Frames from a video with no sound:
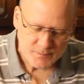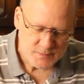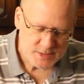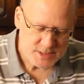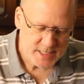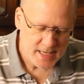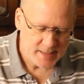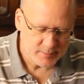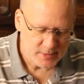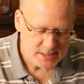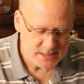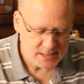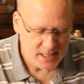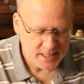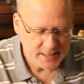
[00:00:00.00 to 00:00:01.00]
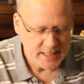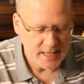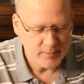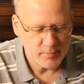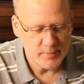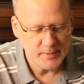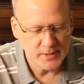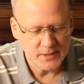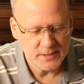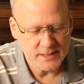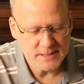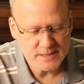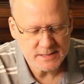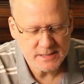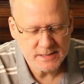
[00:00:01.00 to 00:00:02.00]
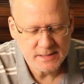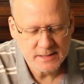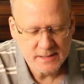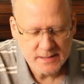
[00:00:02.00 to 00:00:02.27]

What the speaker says: This camera has a lot of capabilities,